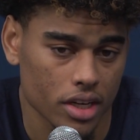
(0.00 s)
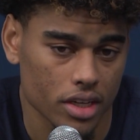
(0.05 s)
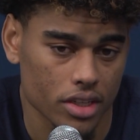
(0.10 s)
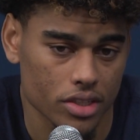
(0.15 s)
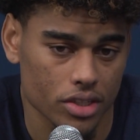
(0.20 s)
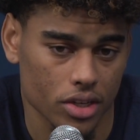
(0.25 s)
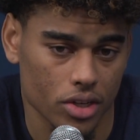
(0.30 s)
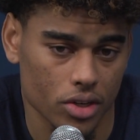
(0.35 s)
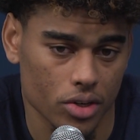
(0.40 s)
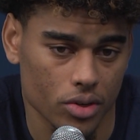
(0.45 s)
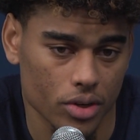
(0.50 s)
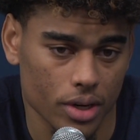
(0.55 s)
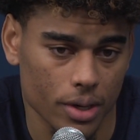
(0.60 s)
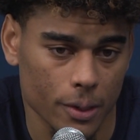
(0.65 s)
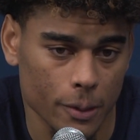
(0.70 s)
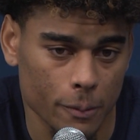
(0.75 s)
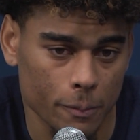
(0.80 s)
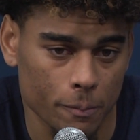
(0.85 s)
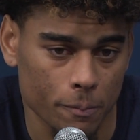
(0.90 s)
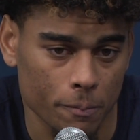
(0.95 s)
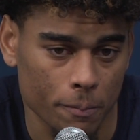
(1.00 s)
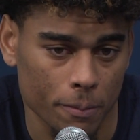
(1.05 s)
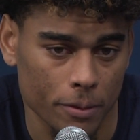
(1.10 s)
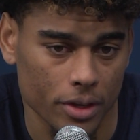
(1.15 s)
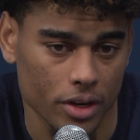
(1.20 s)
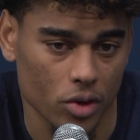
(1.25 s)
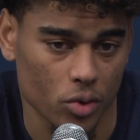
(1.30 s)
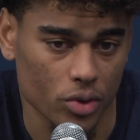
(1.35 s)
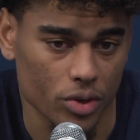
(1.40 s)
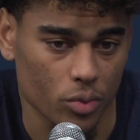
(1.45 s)
So,
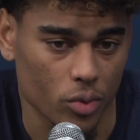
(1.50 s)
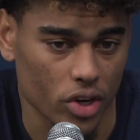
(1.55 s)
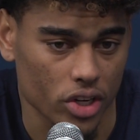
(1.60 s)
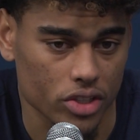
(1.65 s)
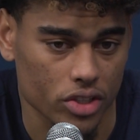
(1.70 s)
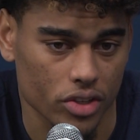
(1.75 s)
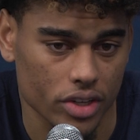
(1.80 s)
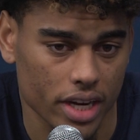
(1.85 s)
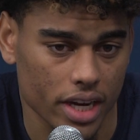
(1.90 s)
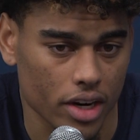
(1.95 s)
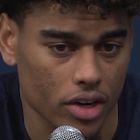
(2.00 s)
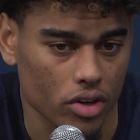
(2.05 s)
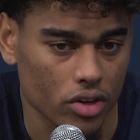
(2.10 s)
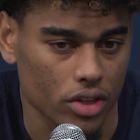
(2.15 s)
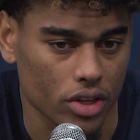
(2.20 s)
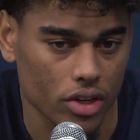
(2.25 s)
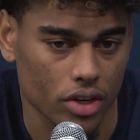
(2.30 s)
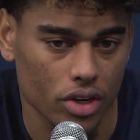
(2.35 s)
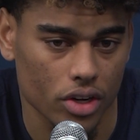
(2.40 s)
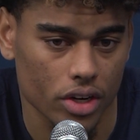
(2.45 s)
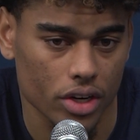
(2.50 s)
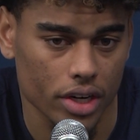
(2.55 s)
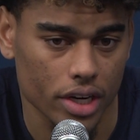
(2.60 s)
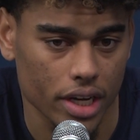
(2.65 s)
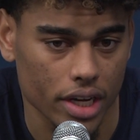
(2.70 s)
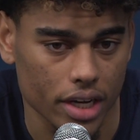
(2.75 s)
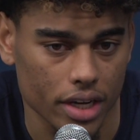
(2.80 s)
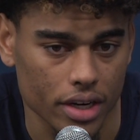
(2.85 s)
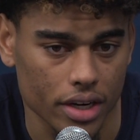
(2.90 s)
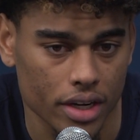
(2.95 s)
you know, we worked on that early on,
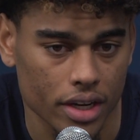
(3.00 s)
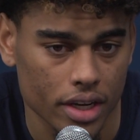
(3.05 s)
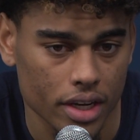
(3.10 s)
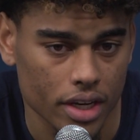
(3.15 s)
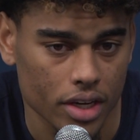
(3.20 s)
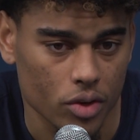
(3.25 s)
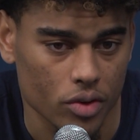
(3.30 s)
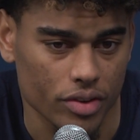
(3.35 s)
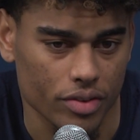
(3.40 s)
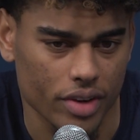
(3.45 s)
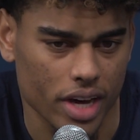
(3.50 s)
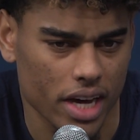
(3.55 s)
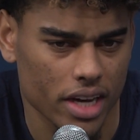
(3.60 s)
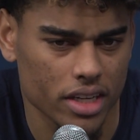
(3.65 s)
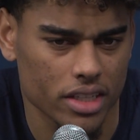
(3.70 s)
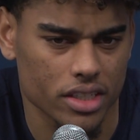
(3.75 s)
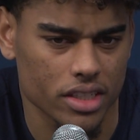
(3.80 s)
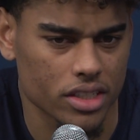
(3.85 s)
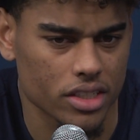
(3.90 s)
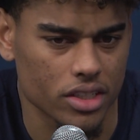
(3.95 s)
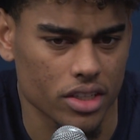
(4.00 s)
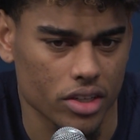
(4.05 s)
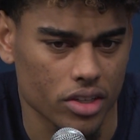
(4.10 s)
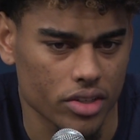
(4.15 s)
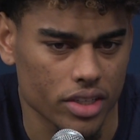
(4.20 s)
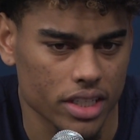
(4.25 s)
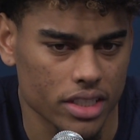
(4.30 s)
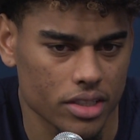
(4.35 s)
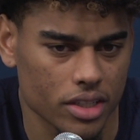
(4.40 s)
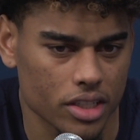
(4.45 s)
and we've kind of just, you
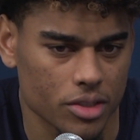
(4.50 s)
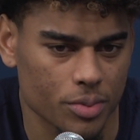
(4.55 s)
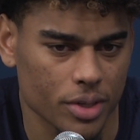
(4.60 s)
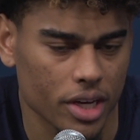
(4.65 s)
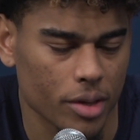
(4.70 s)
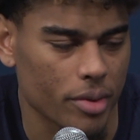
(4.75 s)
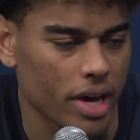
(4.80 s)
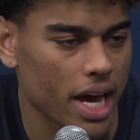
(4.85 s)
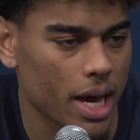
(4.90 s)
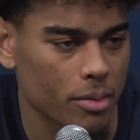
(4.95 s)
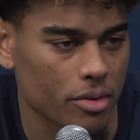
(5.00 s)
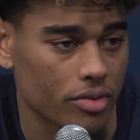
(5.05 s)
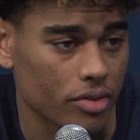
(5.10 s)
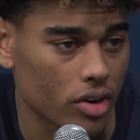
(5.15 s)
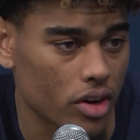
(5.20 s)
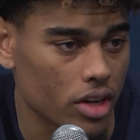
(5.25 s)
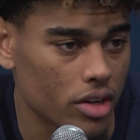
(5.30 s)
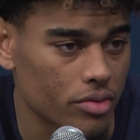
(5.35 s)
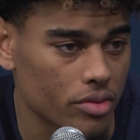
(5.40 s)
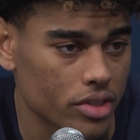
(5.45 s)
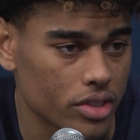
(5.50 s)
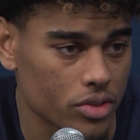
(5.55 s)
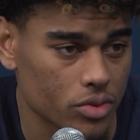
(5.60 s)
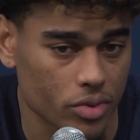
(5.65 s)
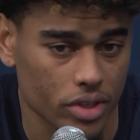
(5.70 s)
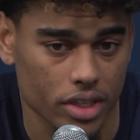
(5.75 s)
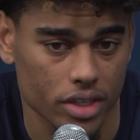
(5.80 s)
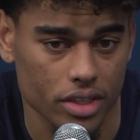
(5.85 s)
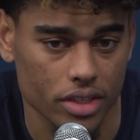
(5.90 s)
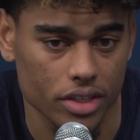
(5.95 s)
know, it's become a habit for all of us
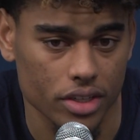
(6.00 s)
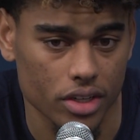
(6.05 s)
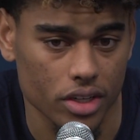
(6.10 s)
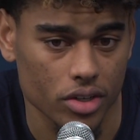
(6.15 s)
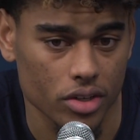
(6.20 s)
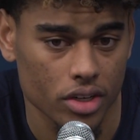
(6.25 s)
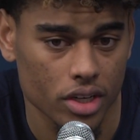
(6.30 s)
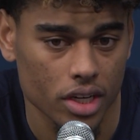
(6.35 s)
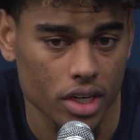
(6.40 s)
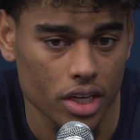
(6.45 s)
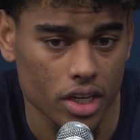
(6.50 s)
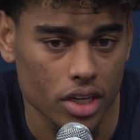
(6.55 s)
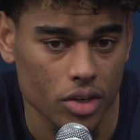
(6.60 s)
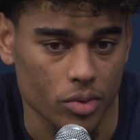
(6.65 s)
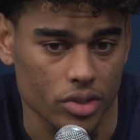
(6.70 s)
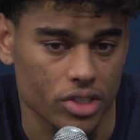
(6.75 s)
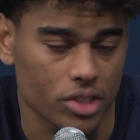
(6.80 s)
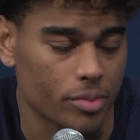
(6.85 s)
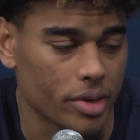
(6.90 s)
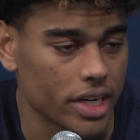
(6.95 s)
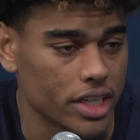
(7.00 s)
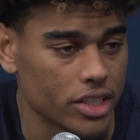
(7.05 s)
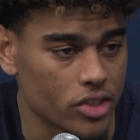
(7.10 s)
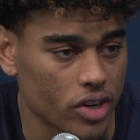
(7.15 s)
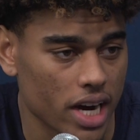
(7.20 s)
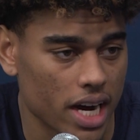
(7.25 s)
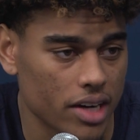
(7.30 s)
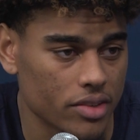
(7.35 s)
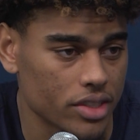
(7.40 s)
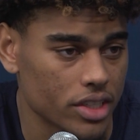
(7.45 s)
when, you know, when somebody
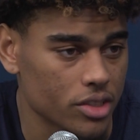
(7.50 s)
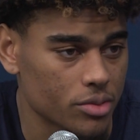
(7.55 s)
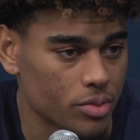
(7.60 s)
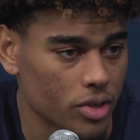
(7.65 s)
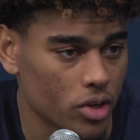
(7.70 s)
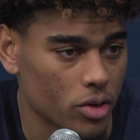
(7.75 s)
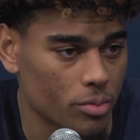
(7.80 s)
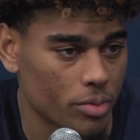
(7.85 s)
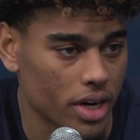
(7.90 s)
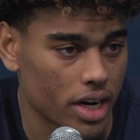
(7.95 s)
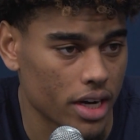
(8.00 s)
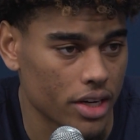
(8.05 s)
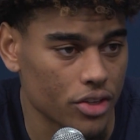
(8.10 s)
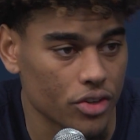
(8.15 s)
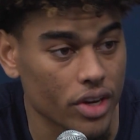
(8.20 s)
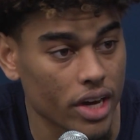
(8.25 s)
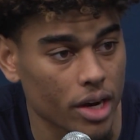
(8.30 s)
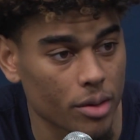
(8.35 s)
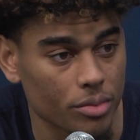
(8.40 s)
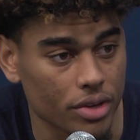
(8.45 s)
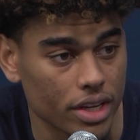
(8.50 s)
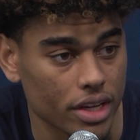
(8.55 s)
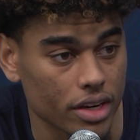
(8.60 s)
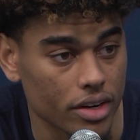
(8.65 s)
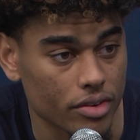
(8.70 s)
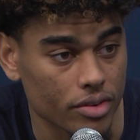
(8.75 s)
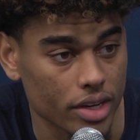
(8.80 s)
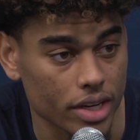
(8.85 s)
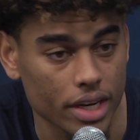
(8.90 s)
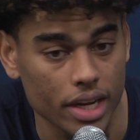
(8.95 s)
drives, gets blown by, you got to be
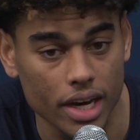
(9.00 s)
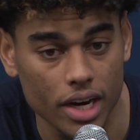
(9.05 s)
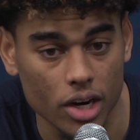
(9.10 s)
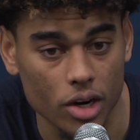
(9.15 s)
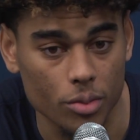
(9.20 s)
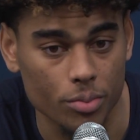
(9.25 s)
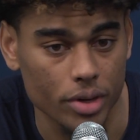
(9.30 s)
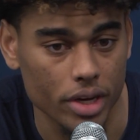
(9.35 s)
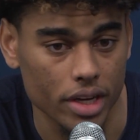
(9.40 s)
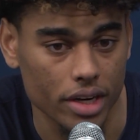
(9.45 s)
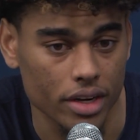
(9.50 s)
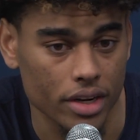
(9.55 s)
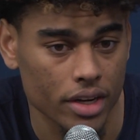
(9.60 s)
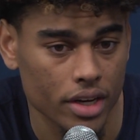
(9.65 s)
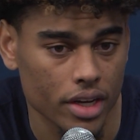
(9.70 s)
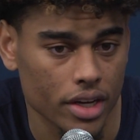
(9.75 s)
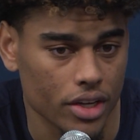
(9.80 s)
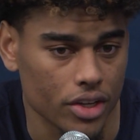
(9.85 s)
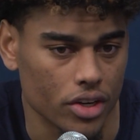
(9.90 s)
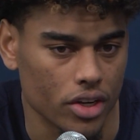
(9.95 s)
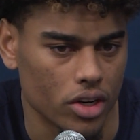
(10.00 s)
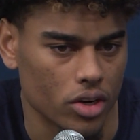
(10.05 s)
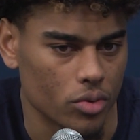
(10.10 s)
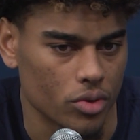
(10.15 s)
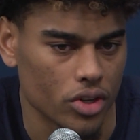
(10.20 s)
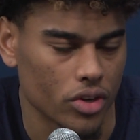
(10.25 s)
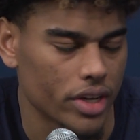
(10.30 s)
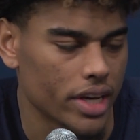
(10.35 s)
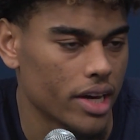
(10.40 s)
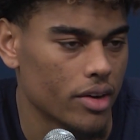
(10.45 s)
there in the help. And, you know,
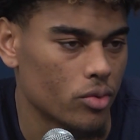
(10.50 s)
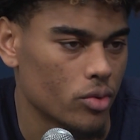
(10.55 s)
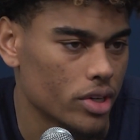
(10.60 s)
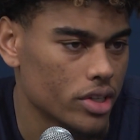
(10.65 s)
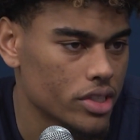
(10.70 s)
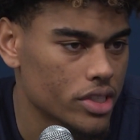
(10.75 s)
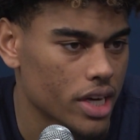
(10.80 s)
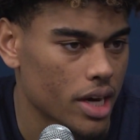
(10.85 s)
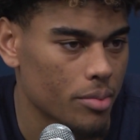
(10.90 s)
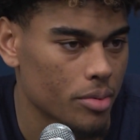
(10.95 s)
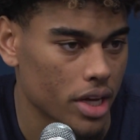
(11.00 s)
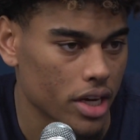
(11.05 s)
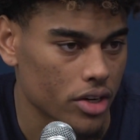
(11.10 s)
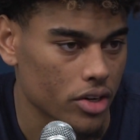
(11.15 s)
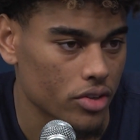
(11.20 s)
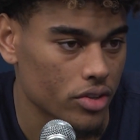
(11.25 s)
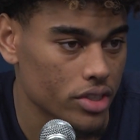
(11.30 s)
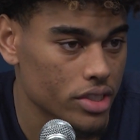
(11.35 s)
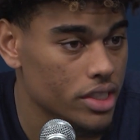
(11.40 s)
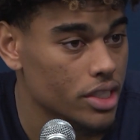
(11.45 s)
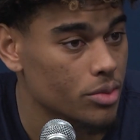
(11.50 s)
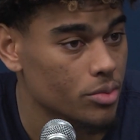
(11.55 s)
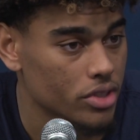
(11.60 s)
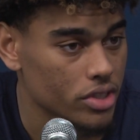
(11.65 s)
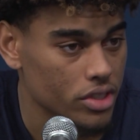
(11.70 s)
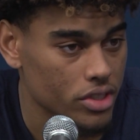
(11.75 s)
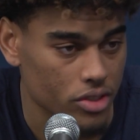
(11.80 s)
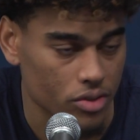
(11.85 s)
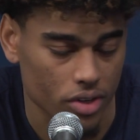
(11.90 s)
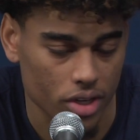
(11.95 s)
we only have one shot blocker on this team, which
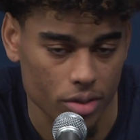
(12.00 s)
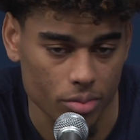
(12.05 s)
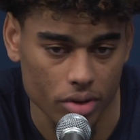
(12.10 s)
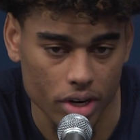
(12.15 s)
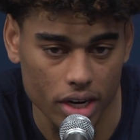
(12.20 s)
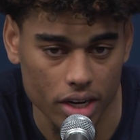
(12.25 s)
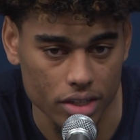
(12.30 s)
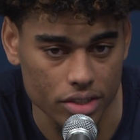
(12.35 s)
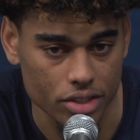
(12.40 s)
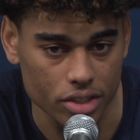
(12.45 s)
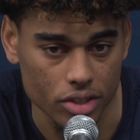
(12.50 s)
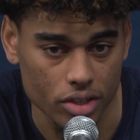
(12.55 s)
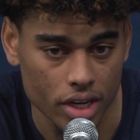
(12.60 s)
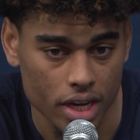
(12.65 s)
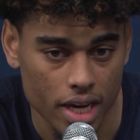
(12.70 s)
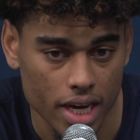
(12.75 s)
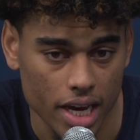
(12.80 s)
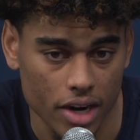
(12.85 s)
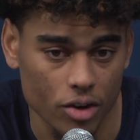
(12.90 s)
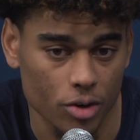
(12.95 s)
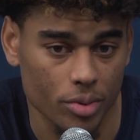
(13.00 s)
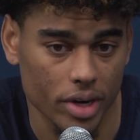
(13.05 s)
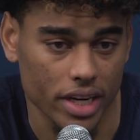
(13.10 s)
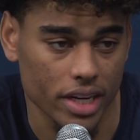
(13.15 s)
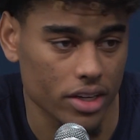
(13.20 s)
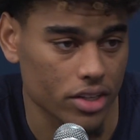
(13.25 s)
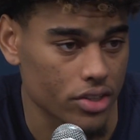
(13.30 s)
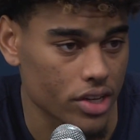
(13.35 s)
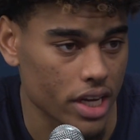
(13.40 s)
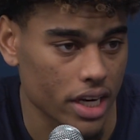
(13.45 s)
is Terrell Brown. So
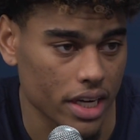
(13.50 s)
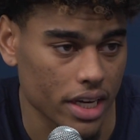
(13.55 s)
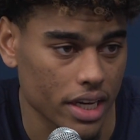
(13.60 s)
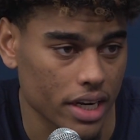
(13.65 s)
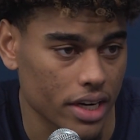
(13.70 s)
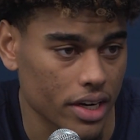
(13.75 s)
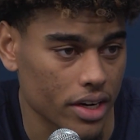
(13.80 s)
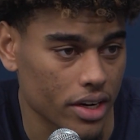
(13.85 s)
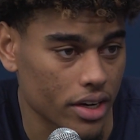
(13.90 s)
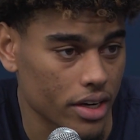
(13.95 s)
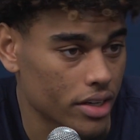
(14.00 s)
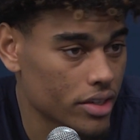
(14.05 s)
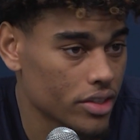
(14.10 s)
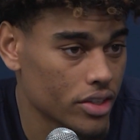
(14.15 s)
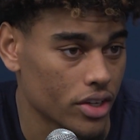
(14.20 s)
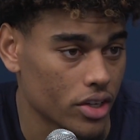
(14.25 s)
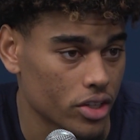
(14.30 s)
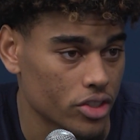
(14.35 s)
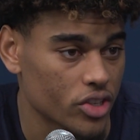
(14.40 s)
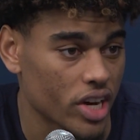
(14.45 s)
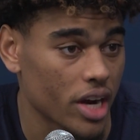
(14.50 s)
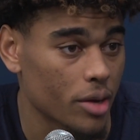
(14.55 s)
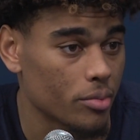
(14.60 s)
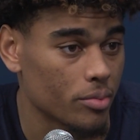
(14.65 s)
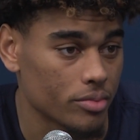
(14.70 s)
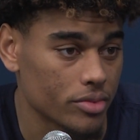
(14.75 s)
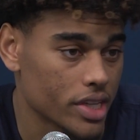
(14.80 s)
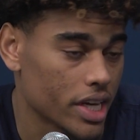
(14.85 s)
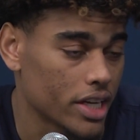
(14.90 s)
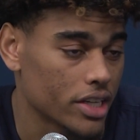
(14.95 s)
everybody else got to get in there and, you know, try
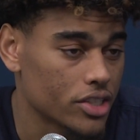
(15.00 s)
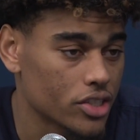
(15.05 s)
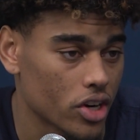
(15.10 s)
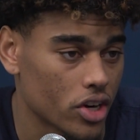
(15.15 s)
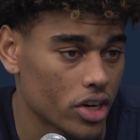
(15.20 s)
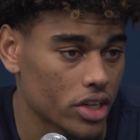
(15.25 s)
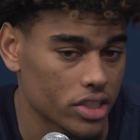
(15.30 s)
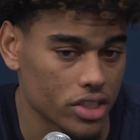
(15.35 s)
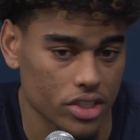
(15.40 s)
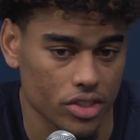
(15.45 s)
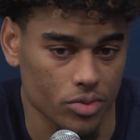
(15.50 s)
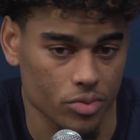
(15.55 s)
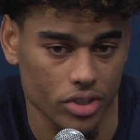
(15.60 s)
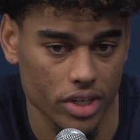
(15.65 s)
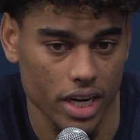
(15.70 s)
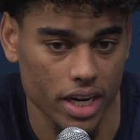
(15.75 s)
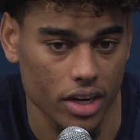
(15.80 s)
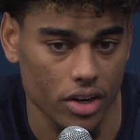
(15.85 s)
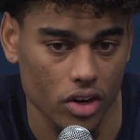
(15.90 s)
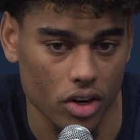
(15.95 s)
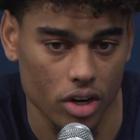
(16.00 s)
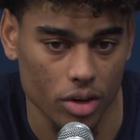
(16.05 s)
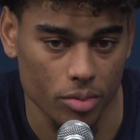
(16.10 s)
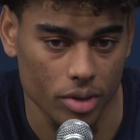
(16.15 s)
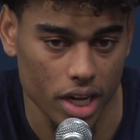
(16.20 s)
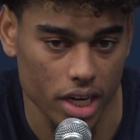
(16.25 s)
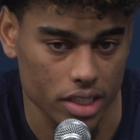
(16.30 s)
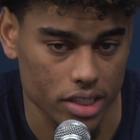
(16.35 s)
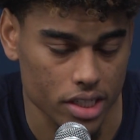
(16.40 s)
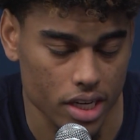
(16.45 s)
to take a charge because we're not going to all
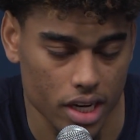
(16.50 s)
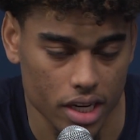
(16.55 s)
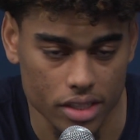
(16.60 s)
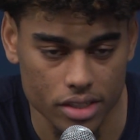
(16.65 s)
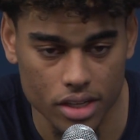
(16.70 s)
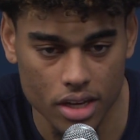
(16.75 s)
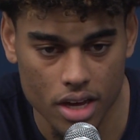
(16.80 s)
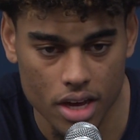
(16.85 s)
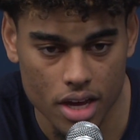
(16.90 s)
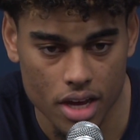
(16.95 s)
block shots.